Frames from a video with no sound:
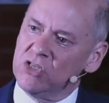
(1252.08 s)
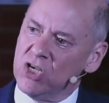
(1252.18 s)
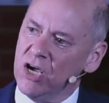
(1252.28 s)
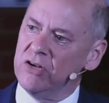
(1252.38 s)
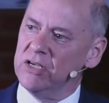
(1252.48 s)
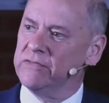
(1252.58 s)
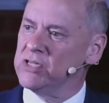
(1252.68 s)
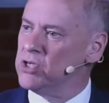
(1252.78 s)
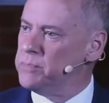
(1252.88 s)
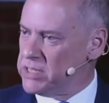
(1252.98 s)
turning of a
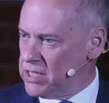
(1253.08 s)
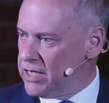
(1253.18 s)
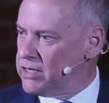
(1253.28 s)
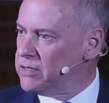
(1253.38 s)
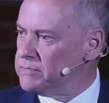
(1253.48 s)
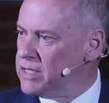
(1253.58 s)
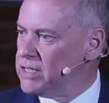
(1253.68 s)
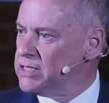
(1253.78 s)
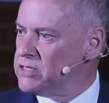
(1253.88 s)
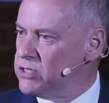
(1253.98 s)
supertanker
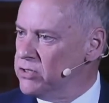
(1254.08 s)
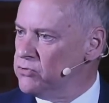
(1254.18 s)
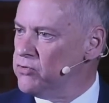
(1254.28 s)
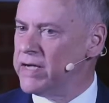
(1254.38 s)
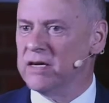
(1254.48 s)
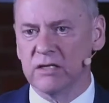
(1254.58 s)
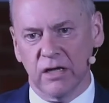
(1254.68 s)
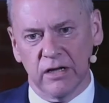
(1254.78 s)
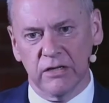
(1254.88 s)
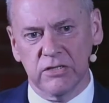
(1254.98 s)
to
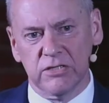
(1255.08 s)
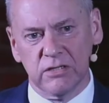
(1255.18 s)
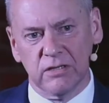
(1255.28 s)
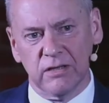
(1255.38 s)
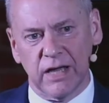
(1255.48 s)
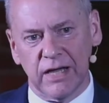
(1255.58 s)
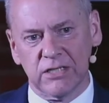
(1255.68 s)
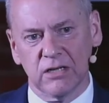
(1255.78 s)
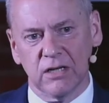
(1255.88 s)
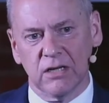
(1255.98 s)
recognise
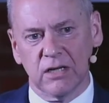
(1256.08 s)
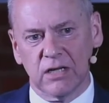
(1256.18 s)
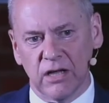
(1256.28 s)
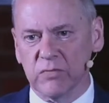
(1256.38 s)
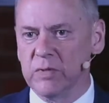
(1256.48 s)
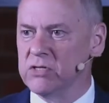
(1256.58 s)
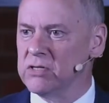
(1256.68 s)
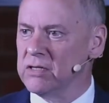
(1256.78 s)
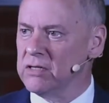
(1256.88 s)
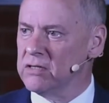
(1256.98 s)
that government,
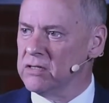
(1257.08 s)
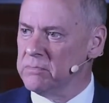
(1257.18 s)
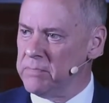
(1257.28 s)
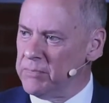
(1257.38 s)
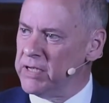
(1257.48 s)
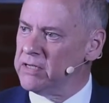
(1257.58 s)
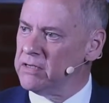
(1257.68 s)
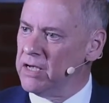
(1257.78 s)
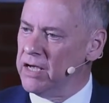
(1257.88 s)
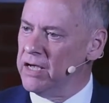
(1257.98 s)
public
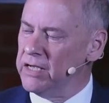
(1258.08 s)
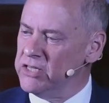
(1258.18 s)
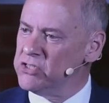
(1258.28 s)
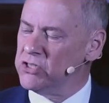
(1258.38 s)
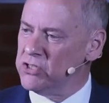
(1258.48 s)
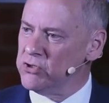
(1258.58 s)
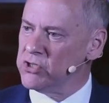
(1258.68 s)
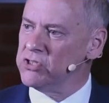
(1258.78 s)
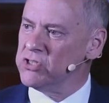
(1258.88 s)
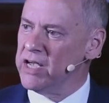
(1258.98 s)

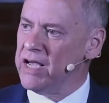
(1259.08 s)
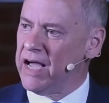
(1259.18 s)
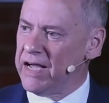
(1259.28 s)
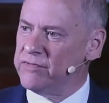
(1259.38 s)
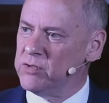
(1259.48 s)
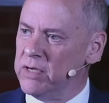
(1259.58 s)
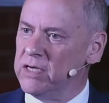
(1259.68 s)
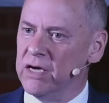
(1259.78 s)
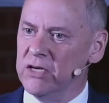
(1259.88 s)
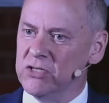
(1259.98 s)
institutions have to
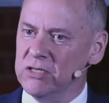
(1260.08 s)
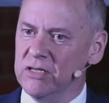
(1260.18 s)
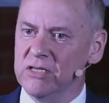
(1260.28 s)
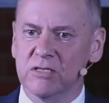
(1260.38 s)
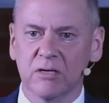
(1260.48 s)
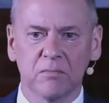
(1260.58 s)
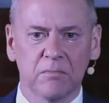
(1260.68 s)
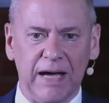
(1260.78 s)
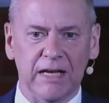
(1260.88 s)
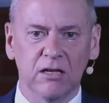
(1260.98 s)
engage in this
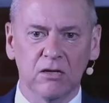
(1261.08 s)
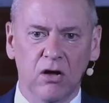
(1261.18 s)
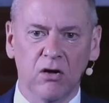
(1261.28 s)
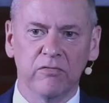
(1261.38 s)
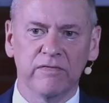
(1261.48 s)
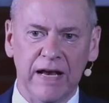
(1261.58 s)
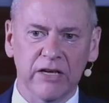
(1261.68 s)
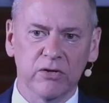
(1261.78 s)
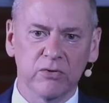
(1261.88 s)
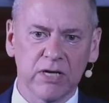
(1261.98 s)
battle of
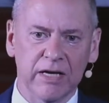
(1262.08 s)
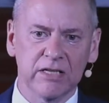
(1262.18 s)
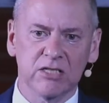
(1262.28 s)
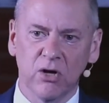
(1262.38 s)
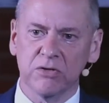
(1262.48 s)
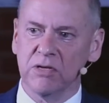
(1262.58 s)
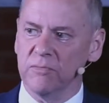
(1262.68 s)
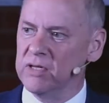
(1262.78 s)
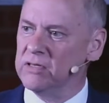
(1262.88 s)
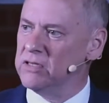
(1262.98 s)
values, and it's not
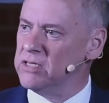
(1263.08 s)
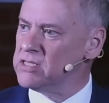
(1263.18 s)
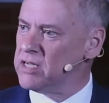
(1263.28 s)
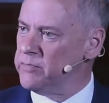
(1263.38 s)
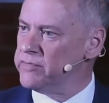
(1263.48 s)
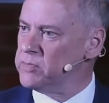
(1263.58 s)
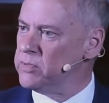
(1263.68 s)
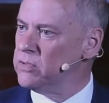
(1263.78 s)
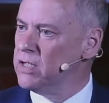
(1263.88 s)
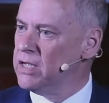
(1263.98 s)
something that is
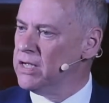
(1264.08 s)
comfortable